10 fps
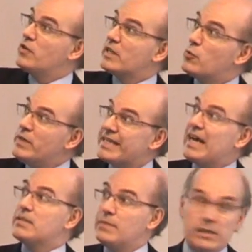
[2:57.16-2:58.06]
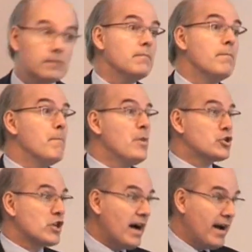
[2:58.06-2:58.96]
the decrease has been
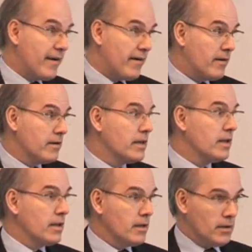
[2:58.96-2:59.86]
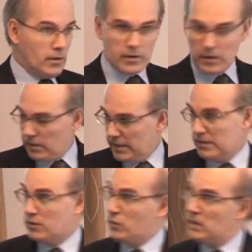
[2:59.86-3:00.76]
much higher
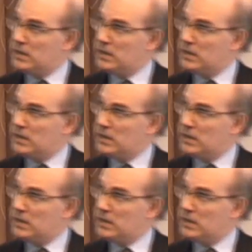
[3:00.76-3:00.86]
according to